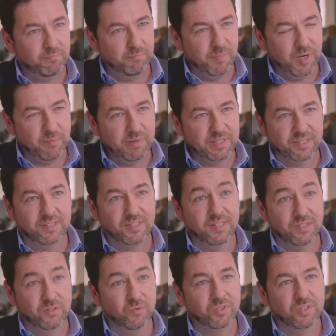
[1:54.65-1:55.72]
my
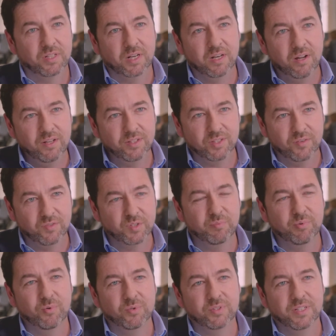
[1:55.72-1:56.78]
businesses and also the clients I've
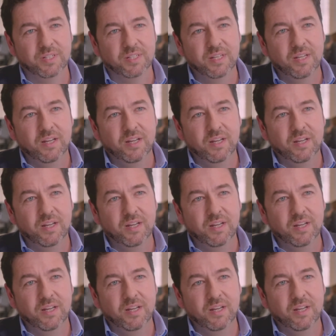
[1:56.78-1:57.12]
supported,